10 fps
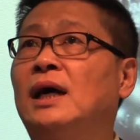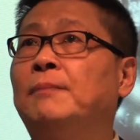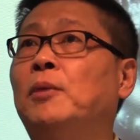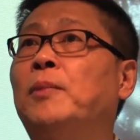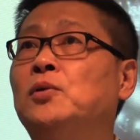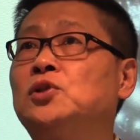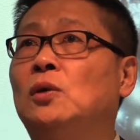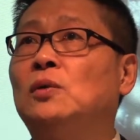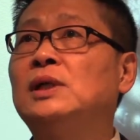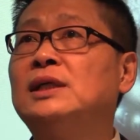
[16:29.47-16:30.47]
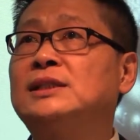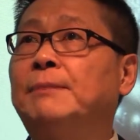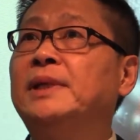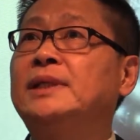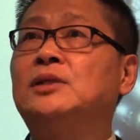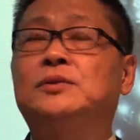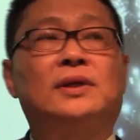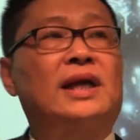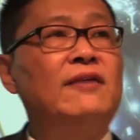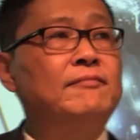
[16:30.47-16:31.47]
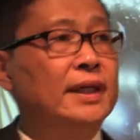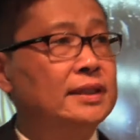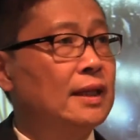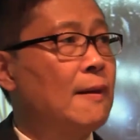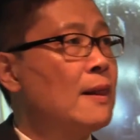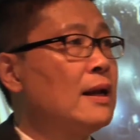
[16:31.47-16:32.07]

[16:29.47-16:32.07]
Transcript: proposal submitted to the government.